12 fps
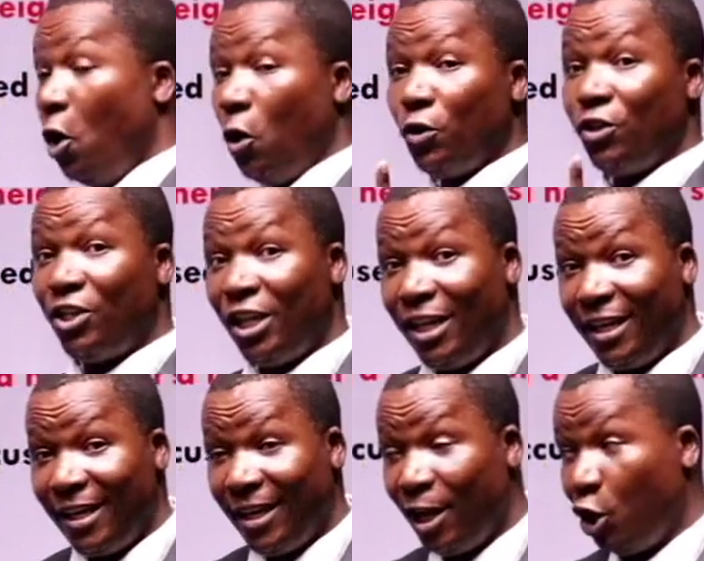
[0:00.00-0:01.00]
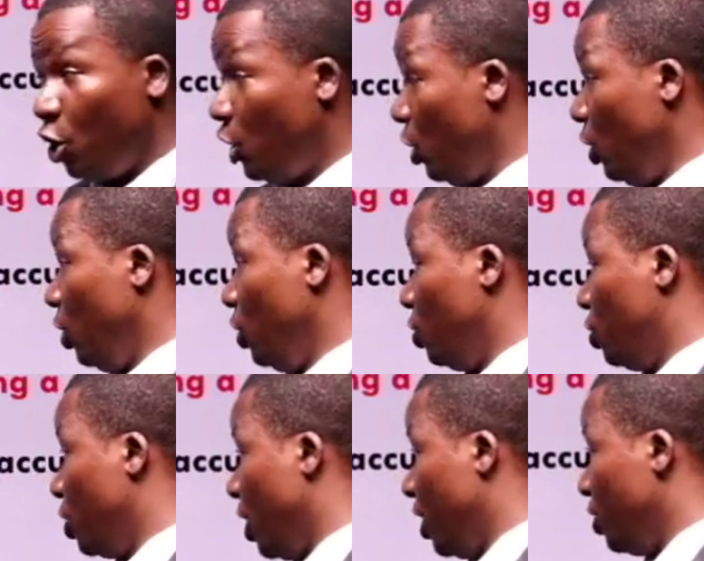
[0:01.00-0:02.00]
or she is
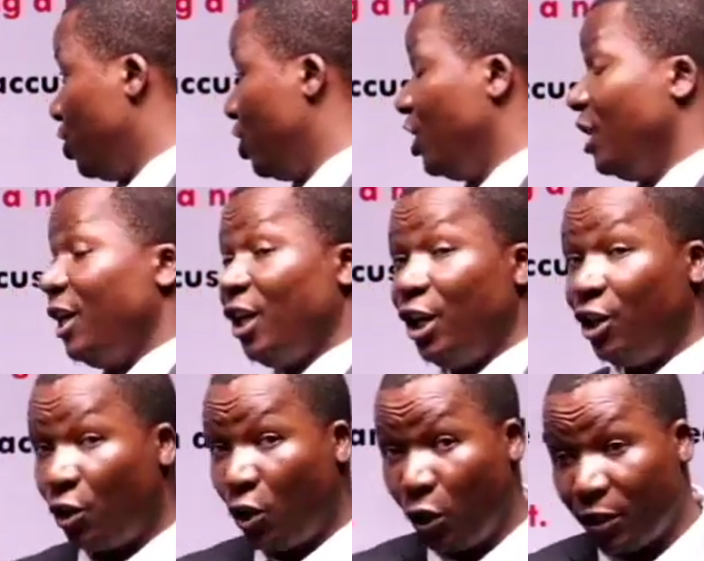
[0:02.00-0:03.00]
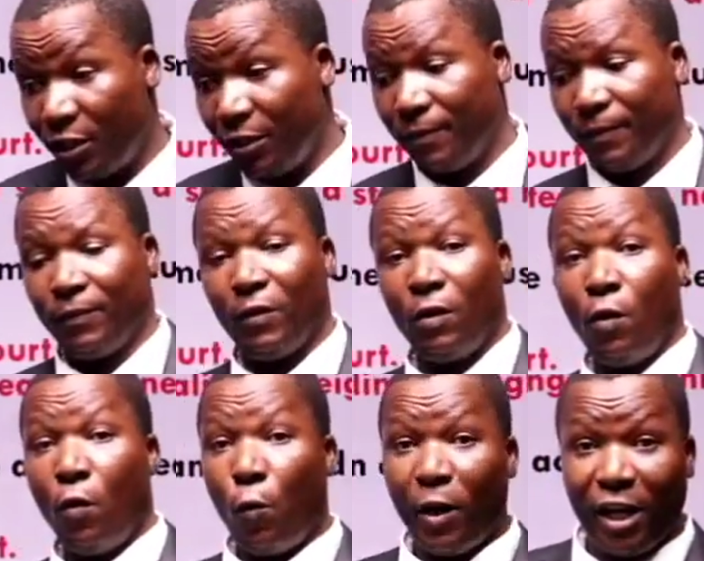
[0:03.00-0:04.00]
charged in court.
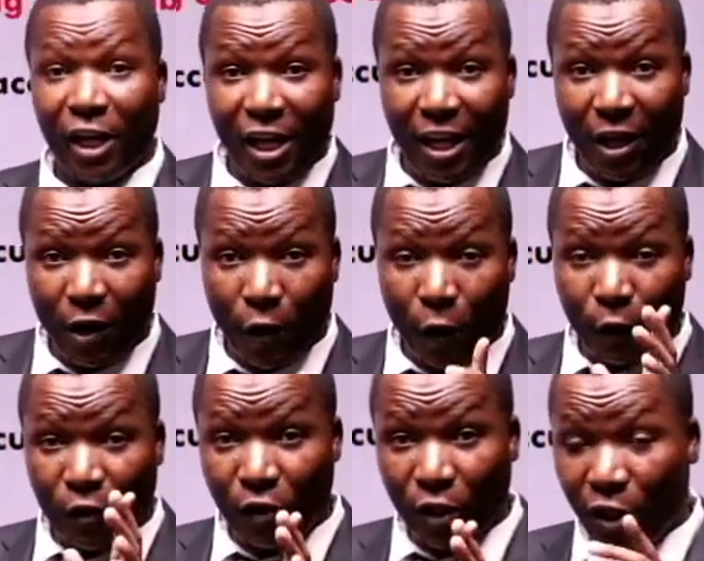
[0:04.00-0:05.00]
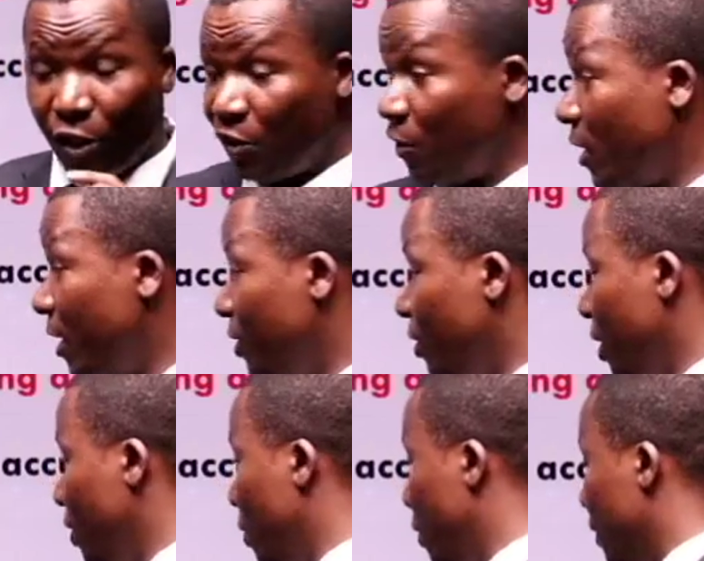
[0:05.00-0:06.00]
When he or she is charged
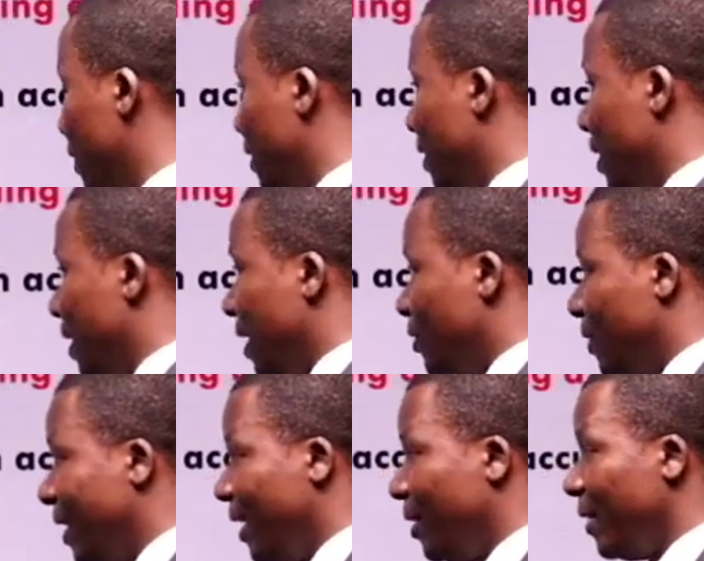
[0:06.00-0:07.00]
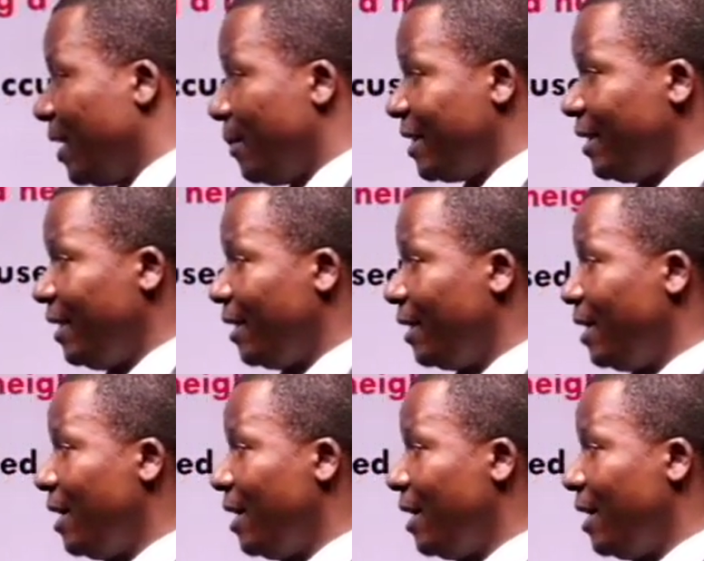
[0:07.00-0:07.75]
in court. Let's look at another one, number 3.